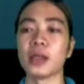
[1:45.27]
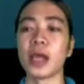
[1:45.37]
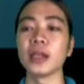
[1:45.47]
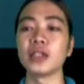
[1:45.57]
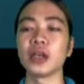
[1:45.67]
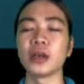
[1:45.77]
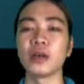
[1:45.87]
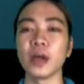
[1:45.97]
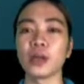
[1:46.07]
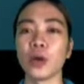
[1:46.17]
They
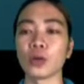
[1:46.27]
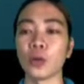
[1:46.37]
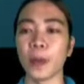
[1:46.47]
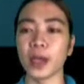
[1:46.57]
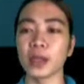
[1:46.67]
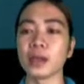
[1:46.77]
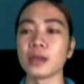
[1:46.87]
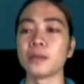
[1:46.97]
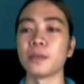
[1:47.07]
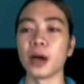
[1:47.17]
generate
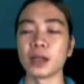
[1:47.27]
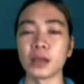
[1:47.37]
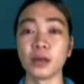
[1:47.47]
automated but